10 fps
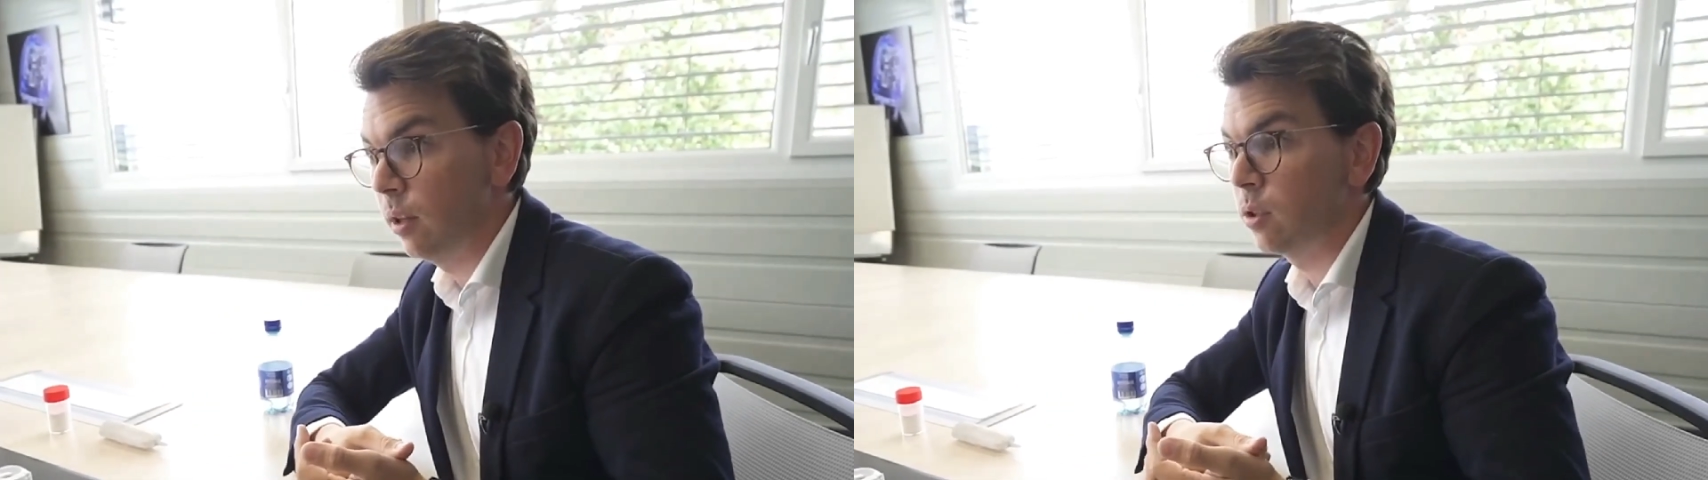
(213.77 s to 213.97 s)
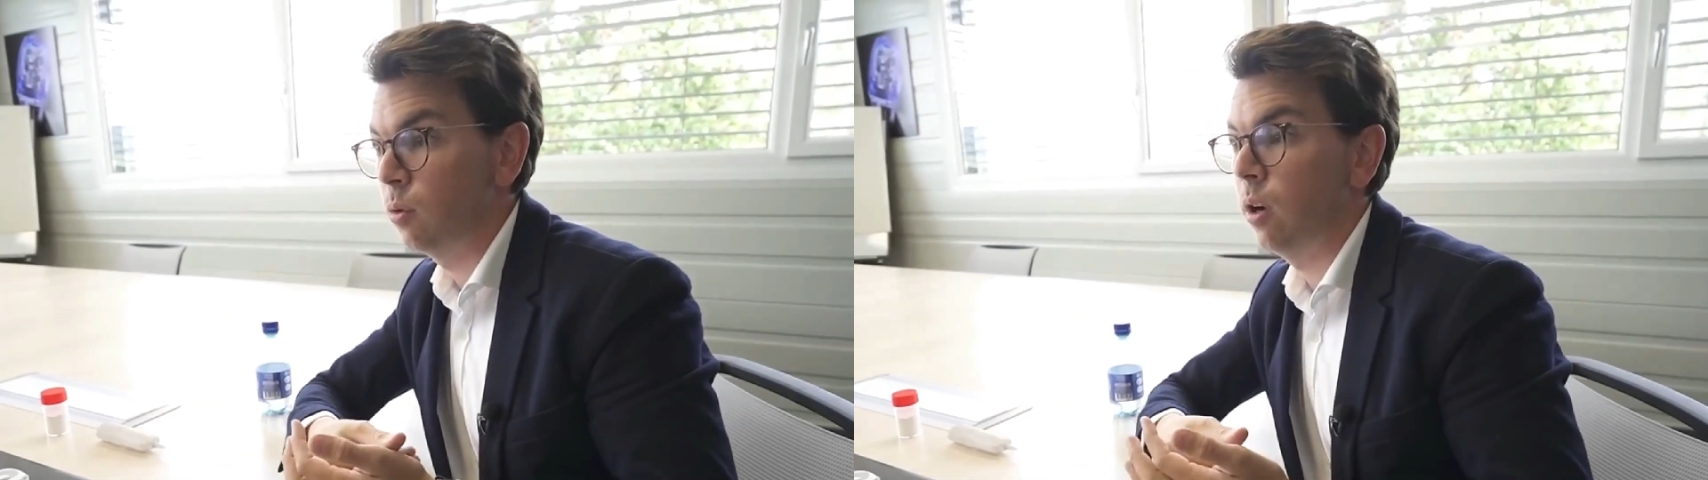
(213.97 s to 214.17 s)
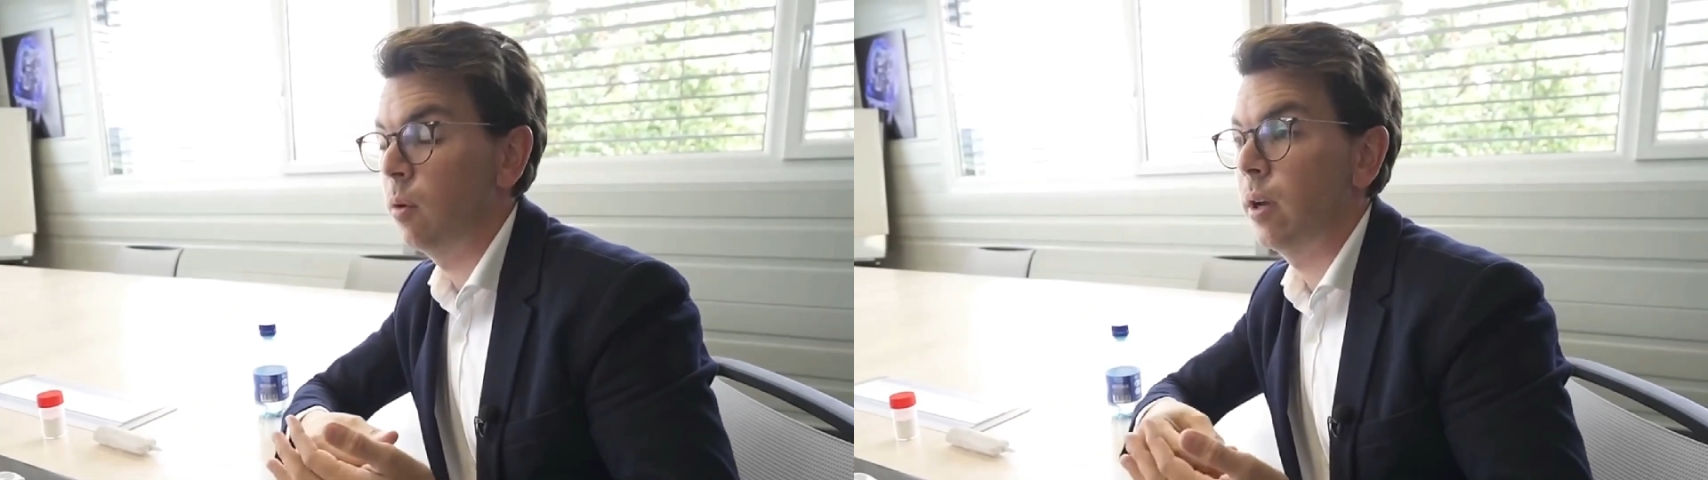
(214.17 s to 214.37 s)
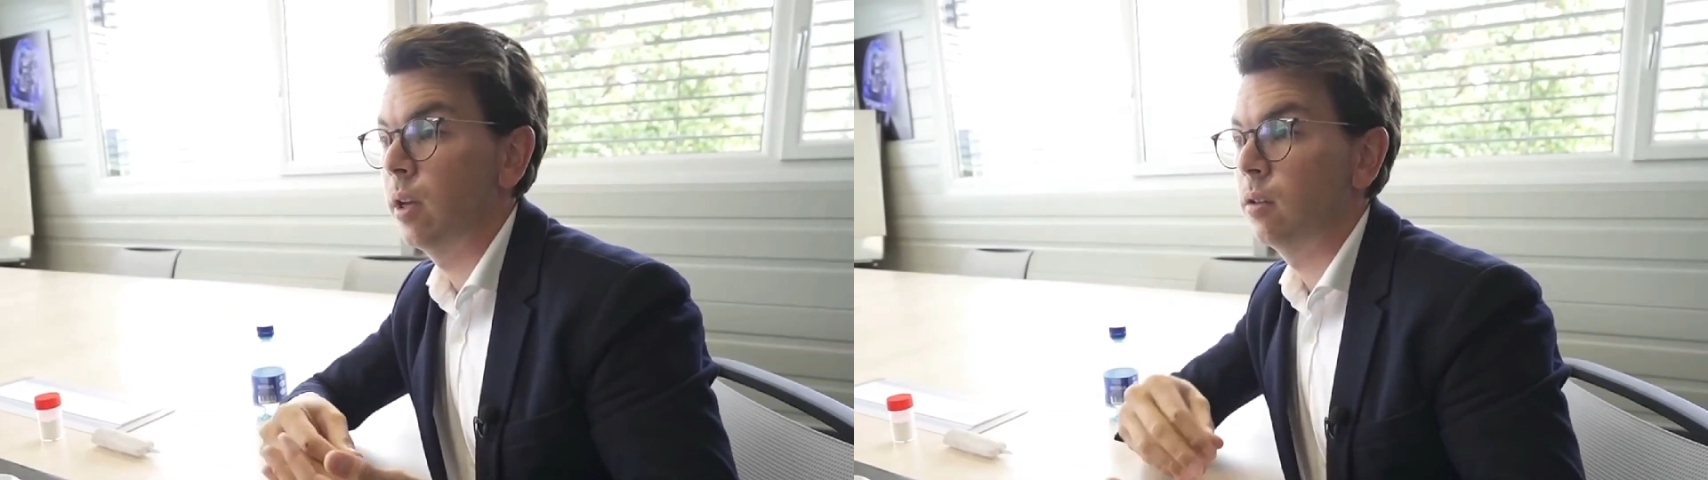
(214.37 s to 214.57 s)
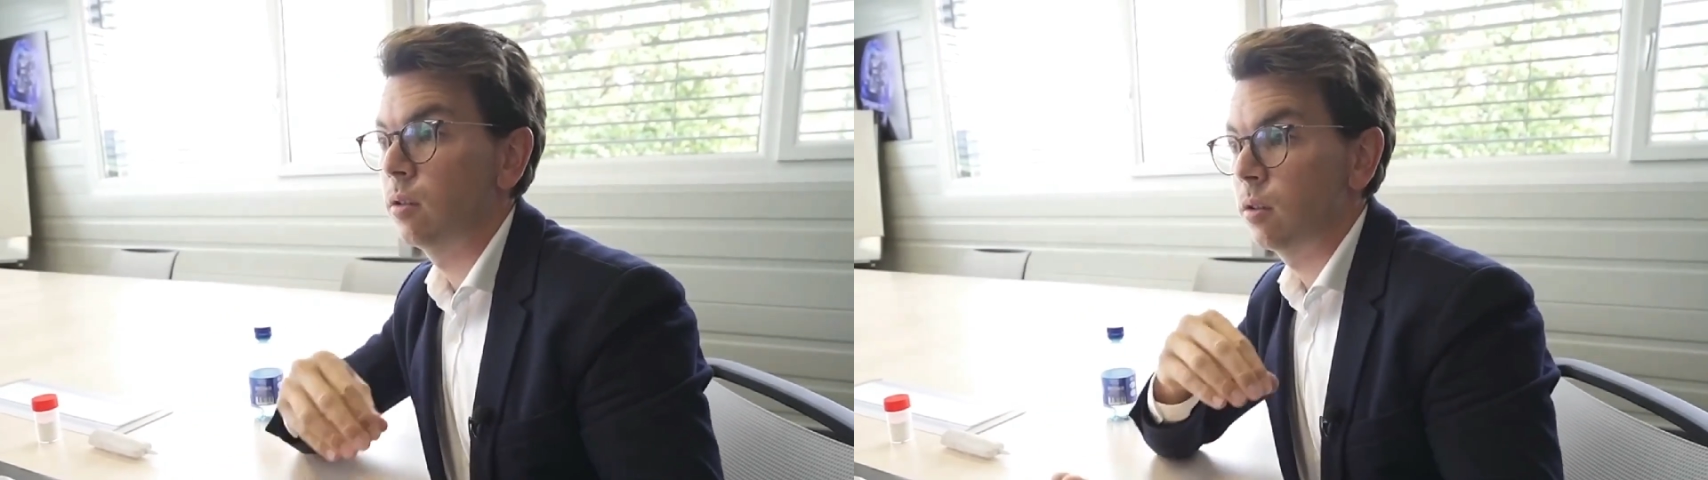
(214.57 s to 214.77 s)
That's why we
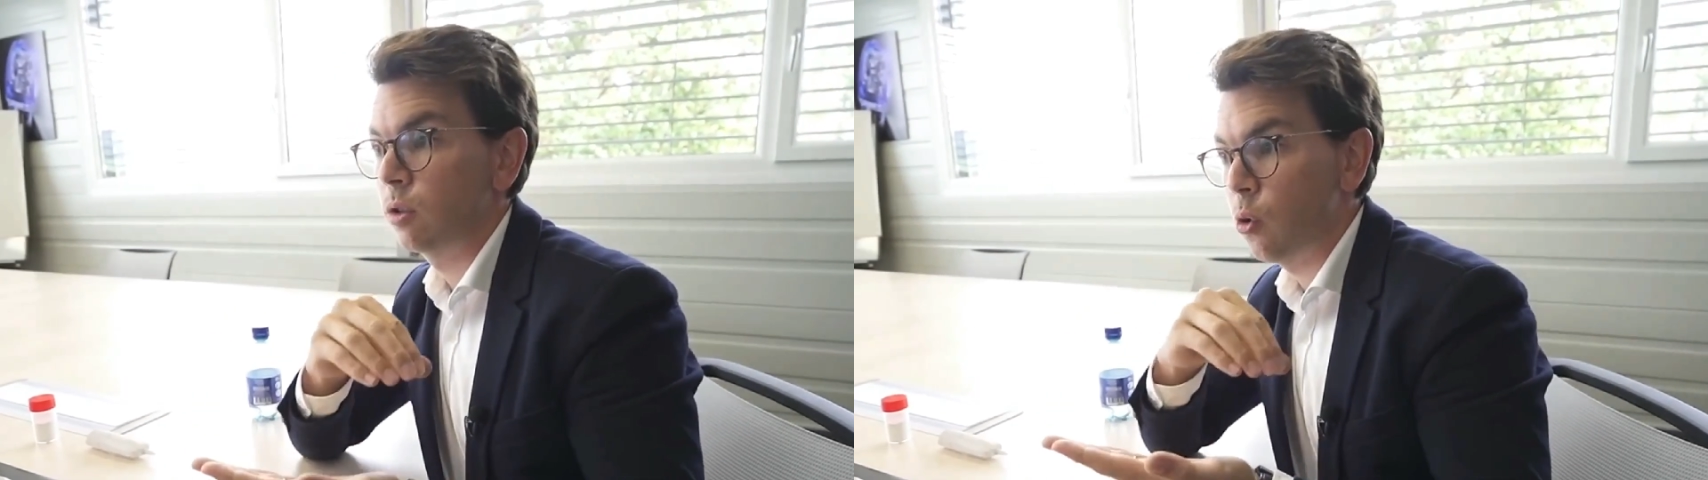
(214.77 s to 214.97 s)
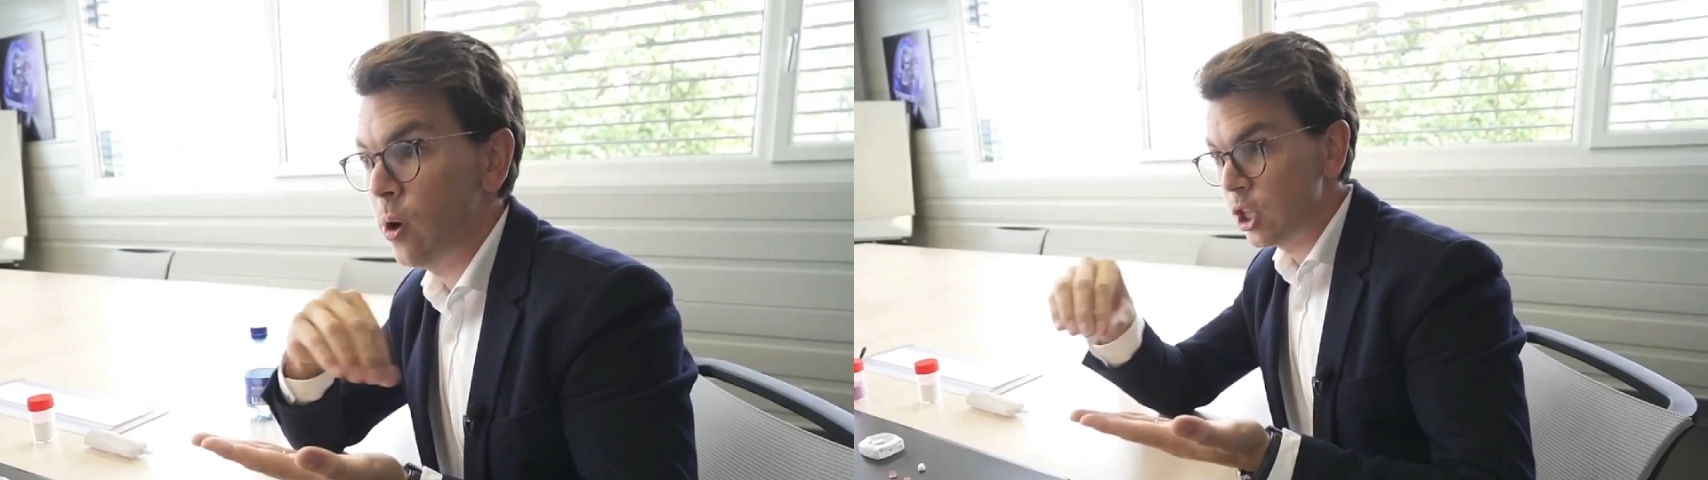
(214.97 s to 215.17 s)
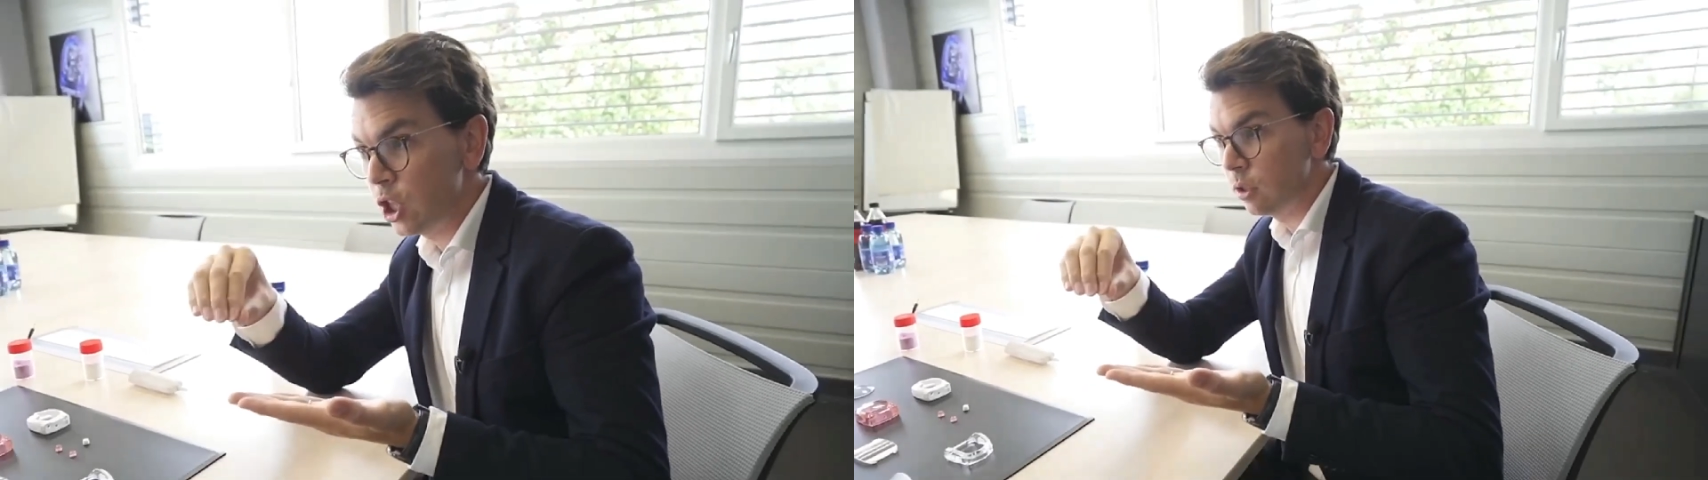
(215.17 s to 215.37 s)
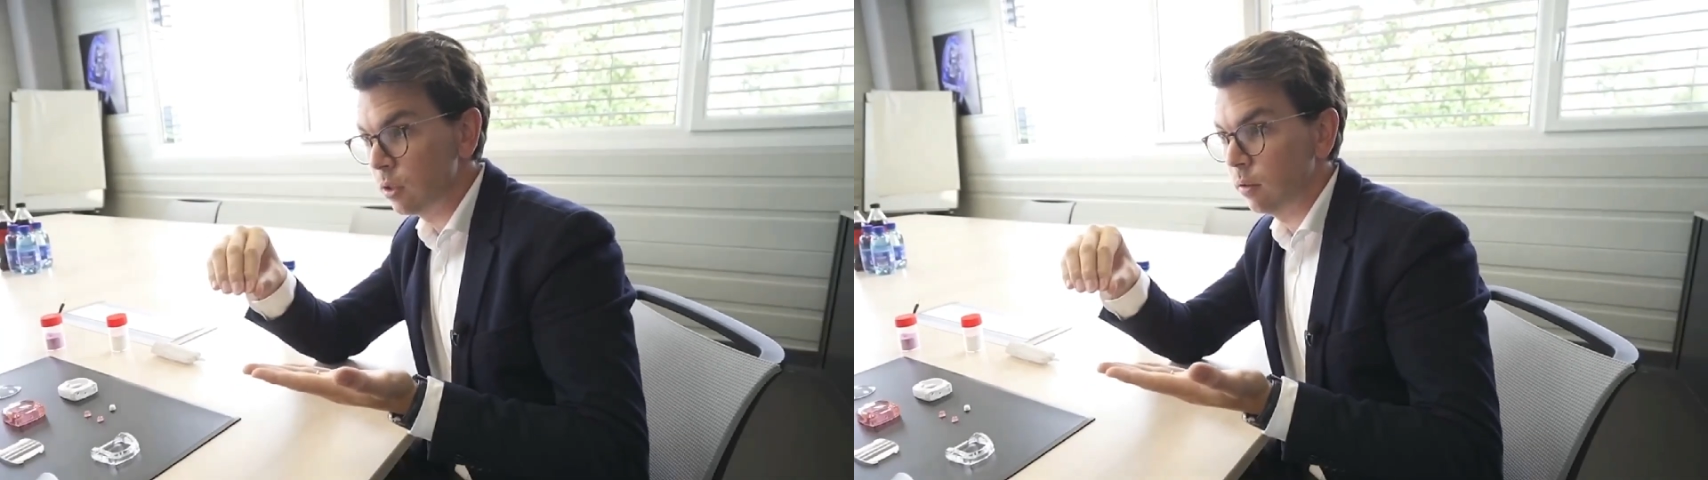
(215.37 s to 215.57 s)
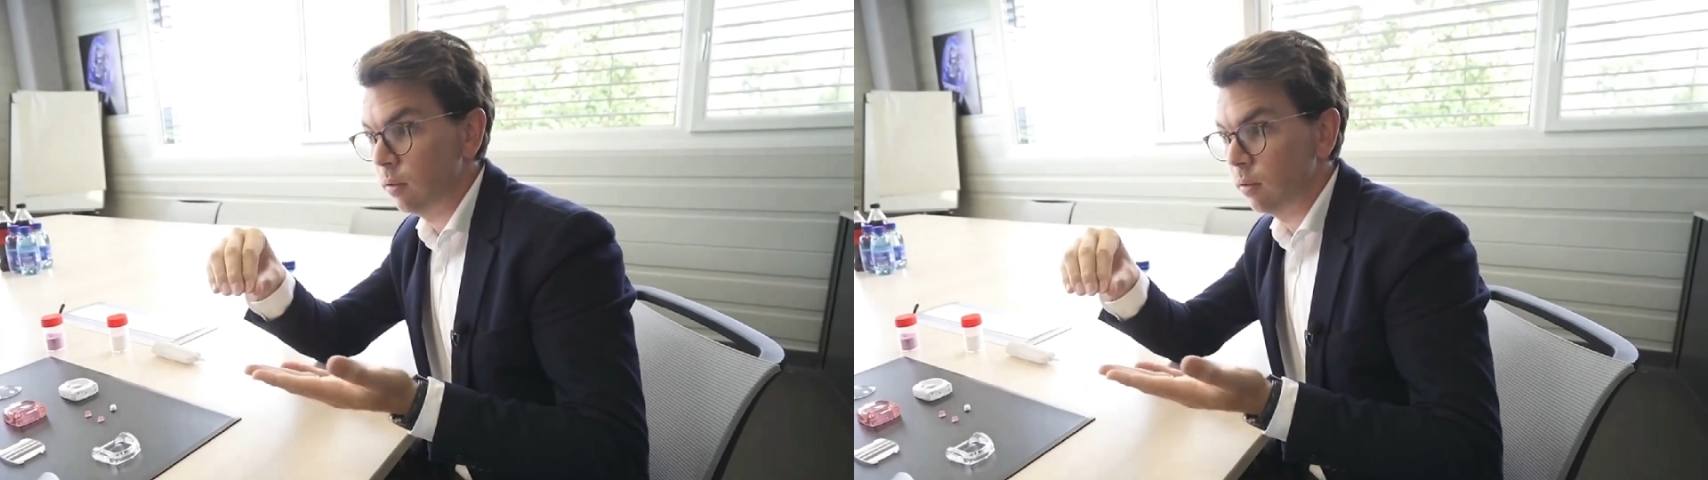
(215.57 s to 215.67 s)
cannot scratch it.